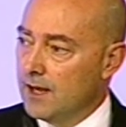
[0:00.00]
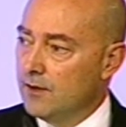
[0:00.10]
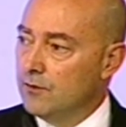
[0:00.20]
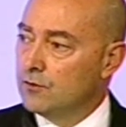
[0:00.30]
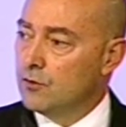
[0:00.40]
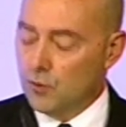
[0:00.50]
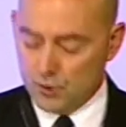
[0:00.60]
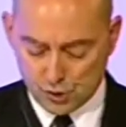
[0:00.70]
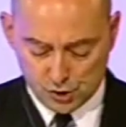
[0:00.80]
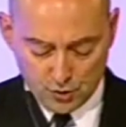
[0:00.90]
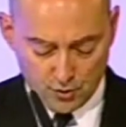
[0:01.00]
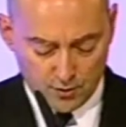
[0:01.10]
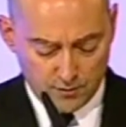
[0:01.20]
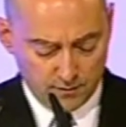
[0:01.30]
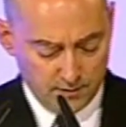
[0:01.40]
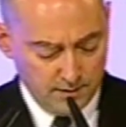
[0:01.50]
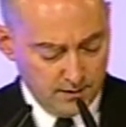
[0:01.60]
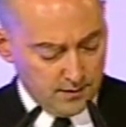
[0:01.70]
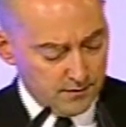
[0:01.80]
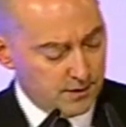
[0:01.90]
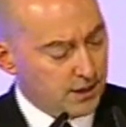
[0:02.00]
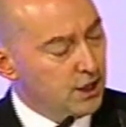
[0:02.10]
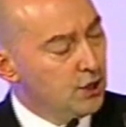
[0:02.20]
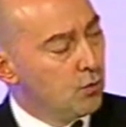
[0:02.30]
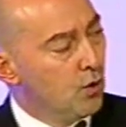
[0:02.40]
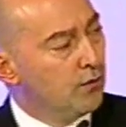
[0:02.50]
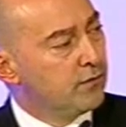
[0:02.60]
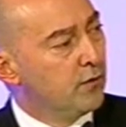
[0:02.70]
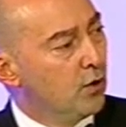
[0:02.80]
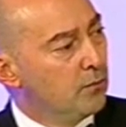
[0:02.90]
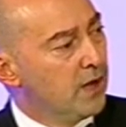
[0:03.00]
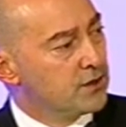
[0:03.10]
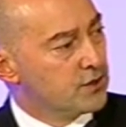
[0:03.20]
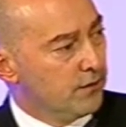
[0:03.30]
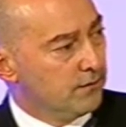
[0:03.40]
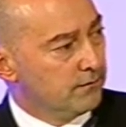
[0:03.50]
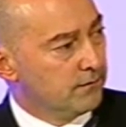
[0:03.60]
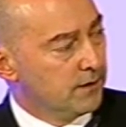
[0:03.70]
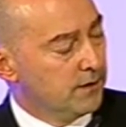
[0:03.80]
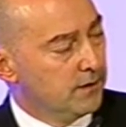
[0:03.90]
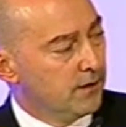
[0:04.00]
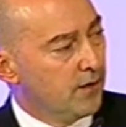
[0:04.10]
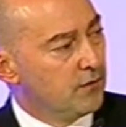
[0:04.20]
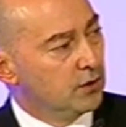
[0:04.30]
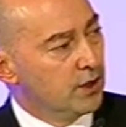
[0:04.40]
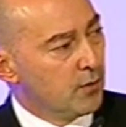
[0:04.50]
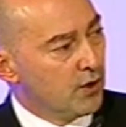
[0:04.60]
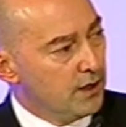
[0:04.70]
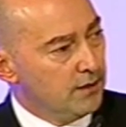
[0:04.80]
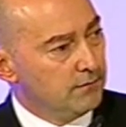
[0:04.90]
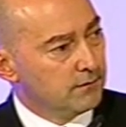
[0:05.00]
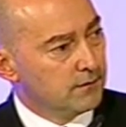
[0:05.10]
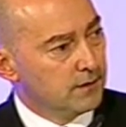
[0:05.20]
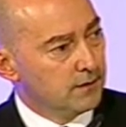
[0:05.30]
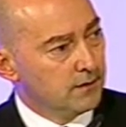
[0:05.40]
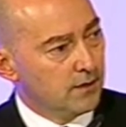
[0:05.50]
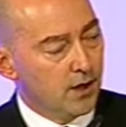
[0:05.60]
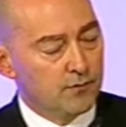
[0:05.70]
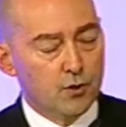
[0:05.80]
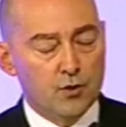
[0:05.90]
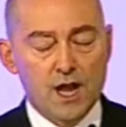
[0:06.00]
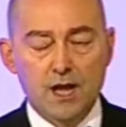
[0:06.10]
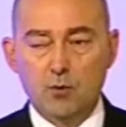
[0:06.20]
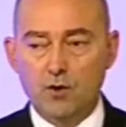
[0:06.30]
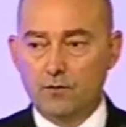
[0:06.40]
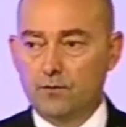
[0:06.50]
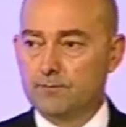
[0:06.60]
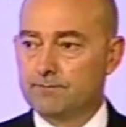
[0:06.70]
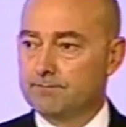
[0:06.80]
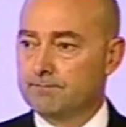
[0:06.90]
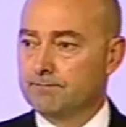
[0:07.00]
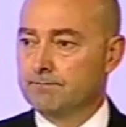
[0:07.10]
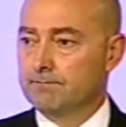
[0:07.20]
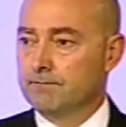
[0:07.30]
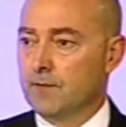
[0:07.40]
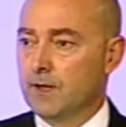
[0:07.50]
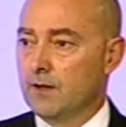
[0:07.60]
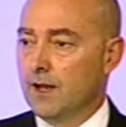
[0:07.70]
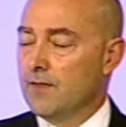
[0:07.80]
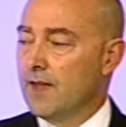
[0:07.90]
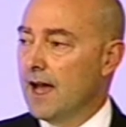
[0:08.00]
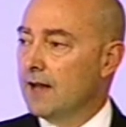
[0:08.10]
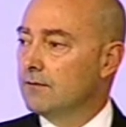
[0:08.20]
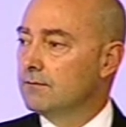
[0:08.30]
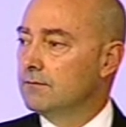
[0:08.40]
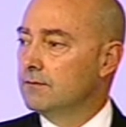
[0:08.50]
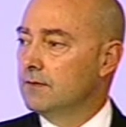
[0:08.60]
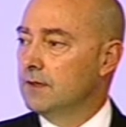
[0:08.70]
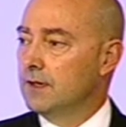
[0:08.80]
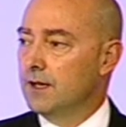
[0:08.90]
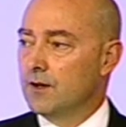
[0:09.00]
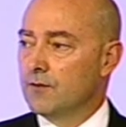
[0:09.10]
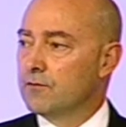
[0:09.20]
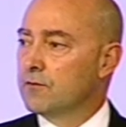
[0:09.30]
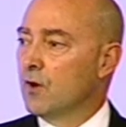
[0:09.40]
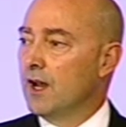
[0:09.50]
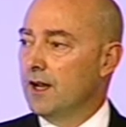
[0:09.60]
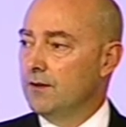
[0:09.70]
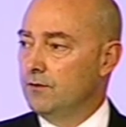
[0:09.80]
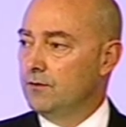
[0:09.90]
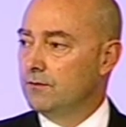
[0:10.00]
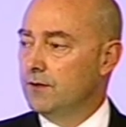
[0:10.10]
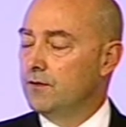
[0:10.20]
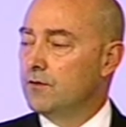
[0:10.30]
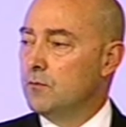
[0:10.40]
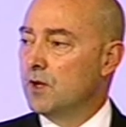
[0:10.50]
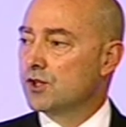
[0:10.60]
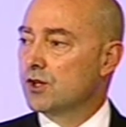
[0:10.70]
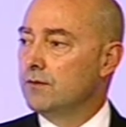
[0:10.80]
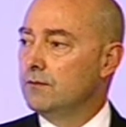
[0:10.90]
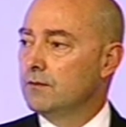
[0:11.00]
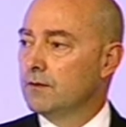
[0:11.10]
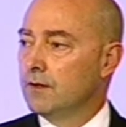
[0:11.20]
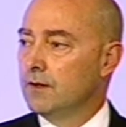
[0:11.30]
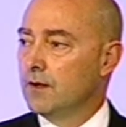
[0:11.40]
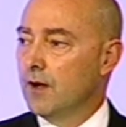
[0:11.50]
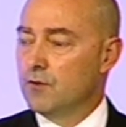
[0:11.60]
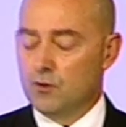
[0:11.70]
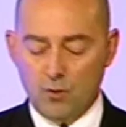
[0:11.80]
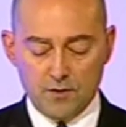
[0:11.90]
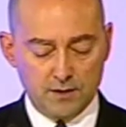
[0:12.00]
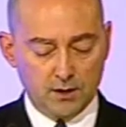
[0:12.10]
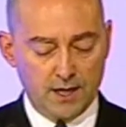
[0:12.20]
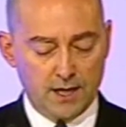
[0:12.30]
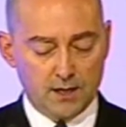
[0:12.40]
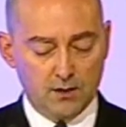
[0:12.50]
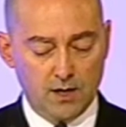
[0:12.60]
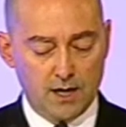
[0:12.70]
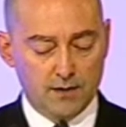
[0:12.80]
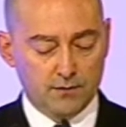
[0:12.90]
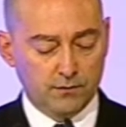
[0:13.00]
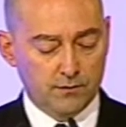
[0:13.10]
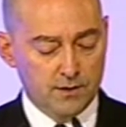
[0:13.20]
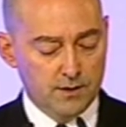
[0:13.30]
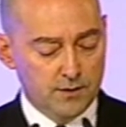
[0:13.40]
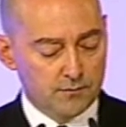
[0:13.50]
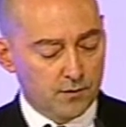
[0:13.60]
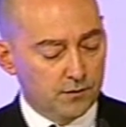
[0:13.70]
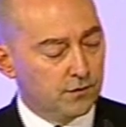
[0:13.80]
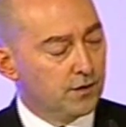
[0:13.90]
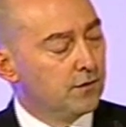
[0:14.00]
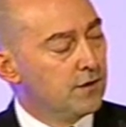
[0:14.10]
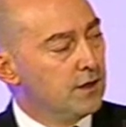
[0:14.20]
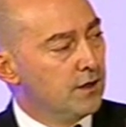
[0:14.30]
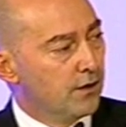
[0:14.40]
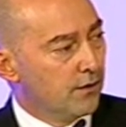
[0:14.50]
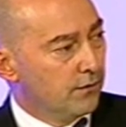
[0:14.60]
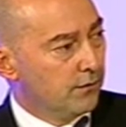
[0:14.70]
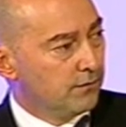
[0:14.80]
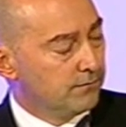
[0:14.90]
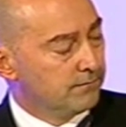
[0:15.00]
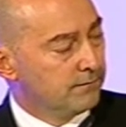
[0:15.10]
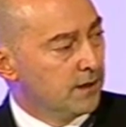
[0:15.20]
and it is to ensure the equal full measure of the liberty of your neighbors. And that, in a phrase, is the mission of the North Atlantic Alliance. For 60 years,